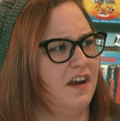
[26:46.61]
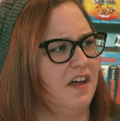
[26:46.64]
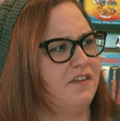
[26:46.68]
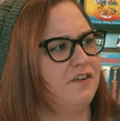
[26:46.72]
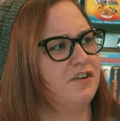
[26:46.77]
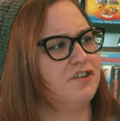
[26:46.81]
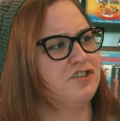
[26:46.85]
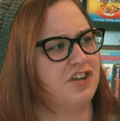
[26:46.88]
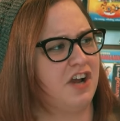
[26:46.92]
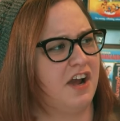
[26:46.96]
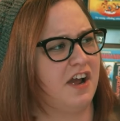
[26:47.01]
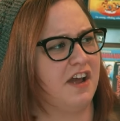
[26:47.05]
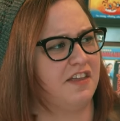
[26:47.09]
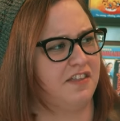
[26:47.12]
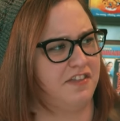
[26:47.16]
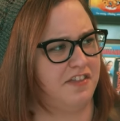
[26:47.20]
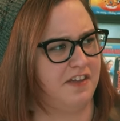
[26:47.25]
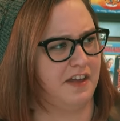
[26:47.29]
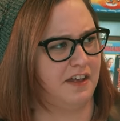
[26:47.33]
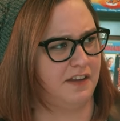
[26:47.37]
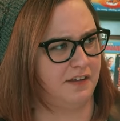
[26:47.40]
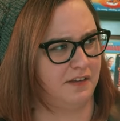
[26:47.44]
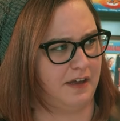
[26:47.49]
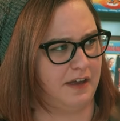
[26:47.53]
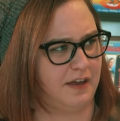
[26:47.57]
another giant
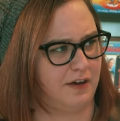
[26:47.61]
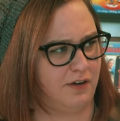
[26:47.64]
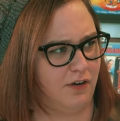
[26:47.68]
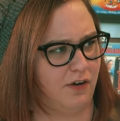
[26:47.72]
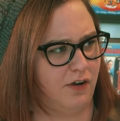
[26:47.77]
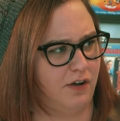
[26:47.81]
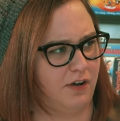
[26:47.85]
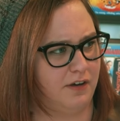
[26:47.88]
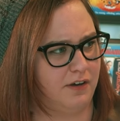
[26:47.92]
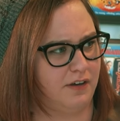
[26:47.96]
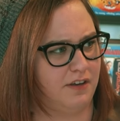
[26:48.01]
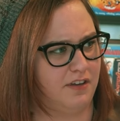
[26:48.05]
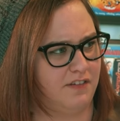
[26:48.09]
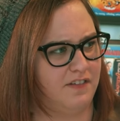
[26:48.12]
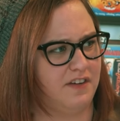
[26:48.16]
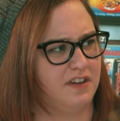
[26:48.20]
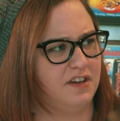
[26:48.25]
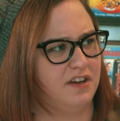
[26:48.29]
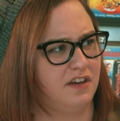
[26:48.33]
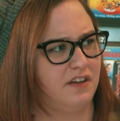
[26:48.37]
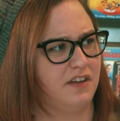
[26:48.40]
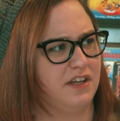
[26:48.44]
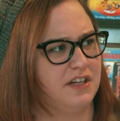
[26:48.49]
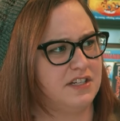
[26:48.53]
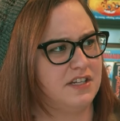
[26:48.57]
thing later on,
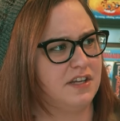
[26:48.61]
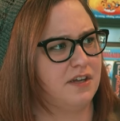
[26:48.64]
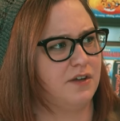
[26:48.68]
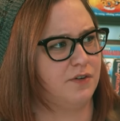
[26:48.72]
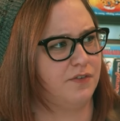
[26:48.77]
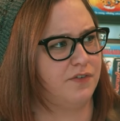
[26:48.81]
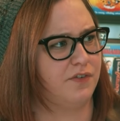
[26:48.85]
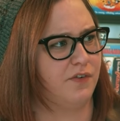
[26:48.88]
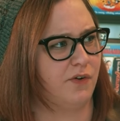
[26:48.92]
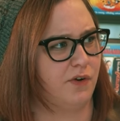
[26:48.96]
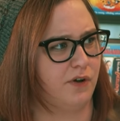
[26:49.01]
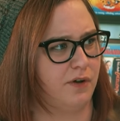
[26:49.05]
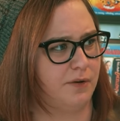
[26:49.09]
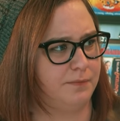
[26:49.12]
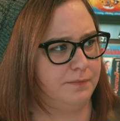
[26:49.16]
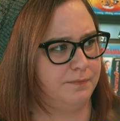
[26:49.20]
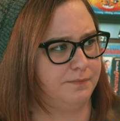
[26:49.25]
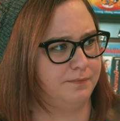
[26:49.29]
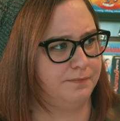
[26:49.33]
conveniently too, for them.